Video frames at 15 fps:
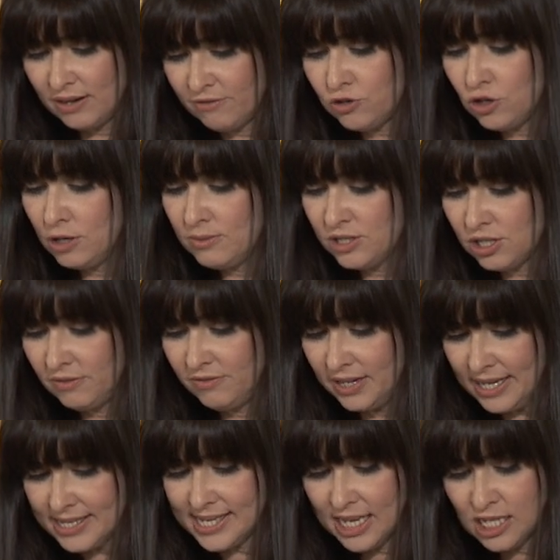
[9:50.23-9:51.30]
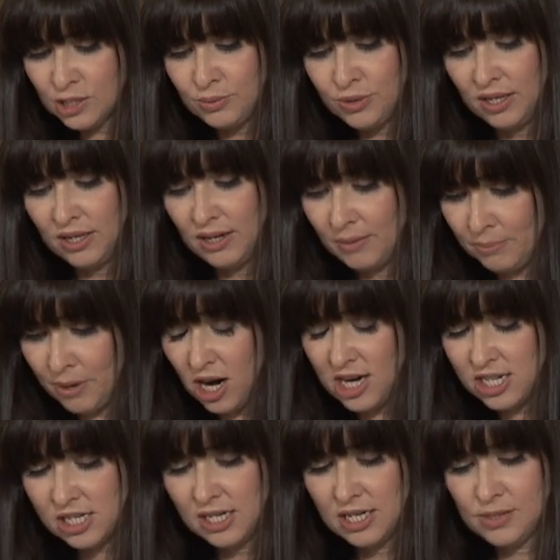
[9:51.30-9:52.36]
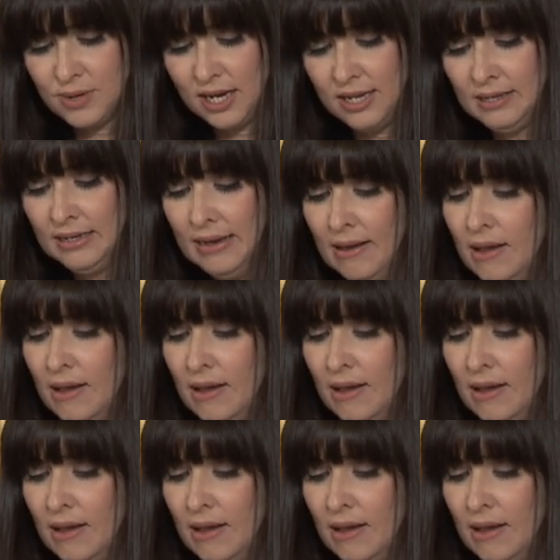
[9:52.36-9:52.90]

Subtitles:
informative and accessible, impartial as well.